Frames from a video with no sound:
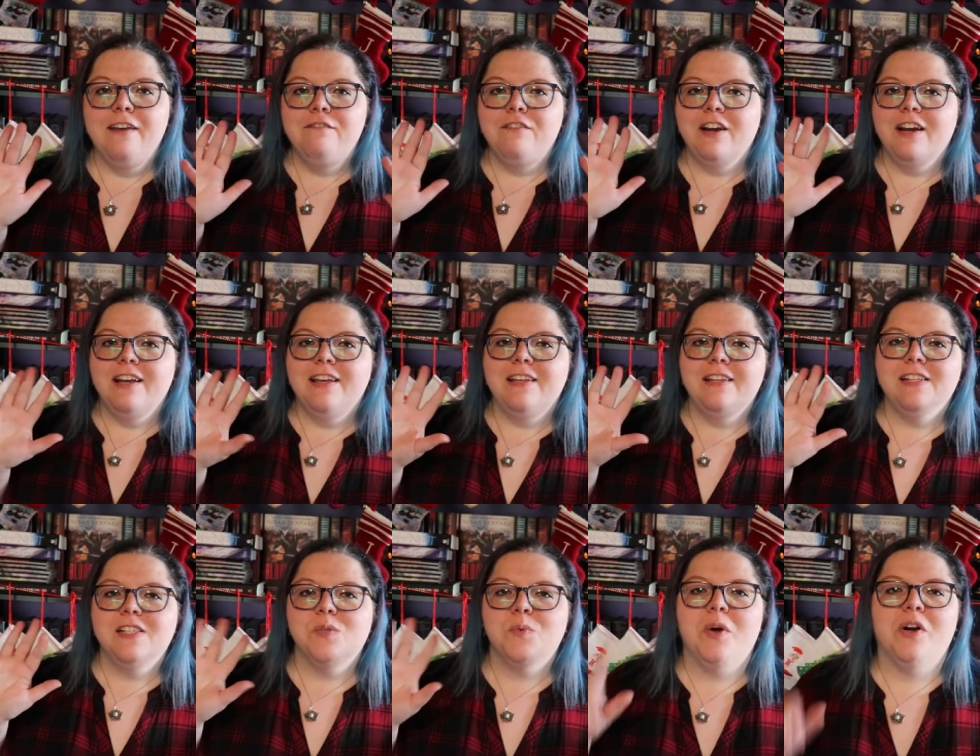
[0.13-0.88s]
Hi
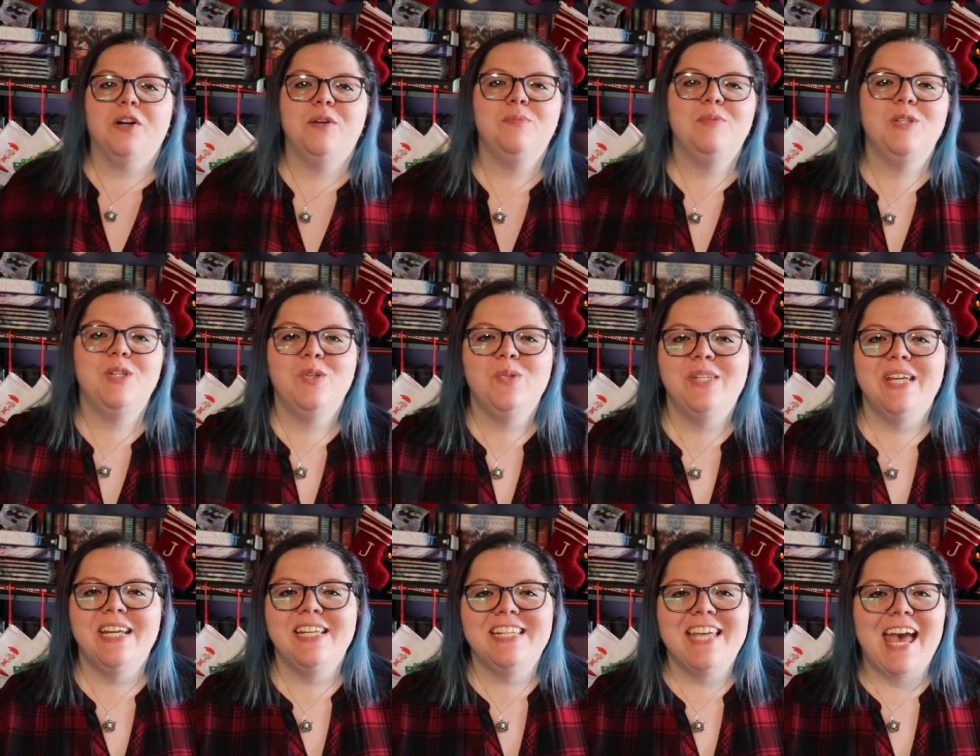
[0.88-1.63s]
friends, welcome to
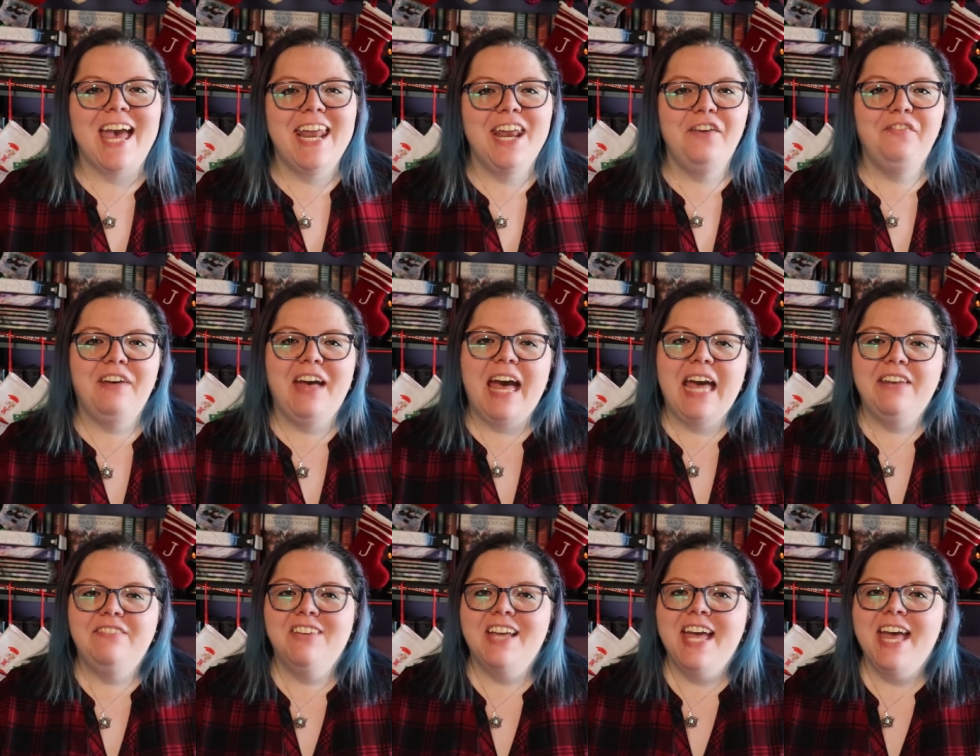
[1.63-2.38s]
day 10 of
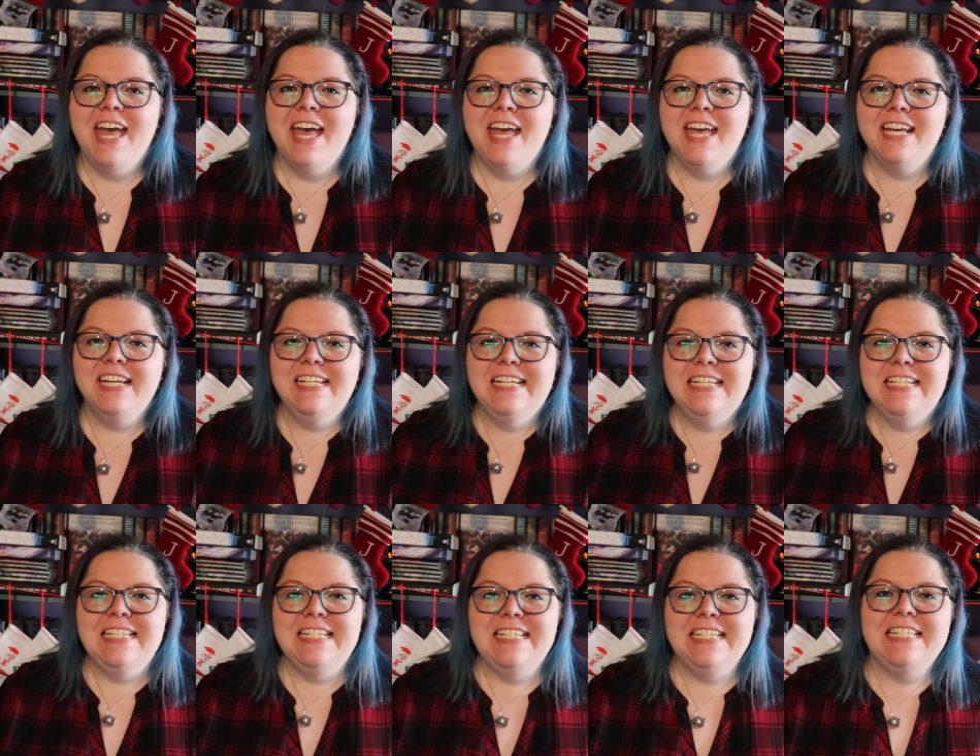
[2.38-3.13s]

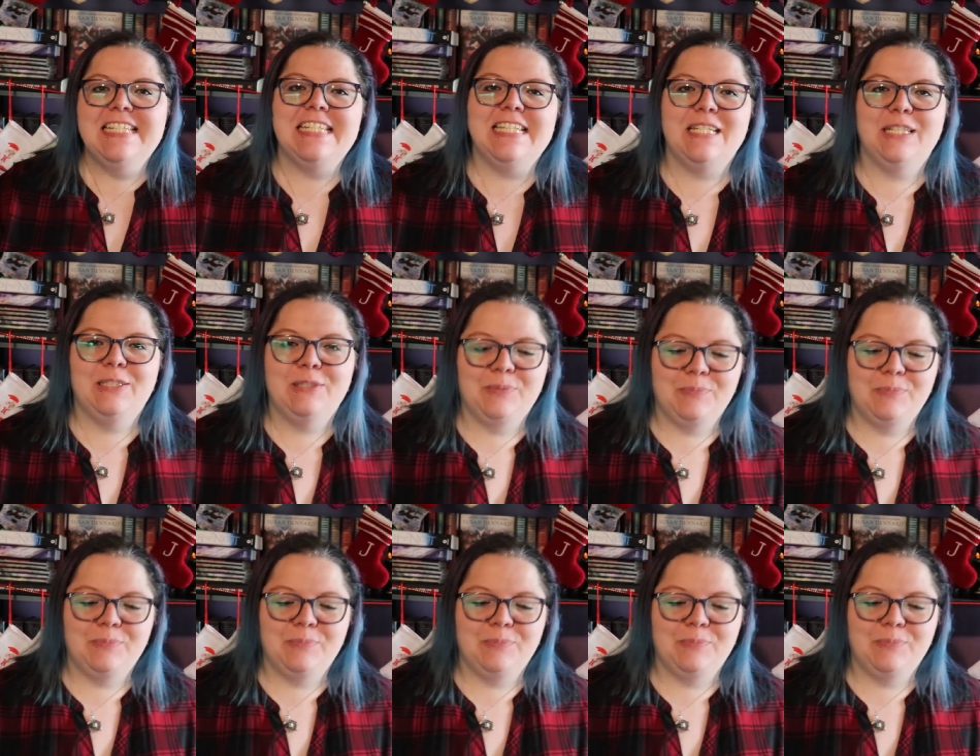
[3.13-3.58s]
Advent!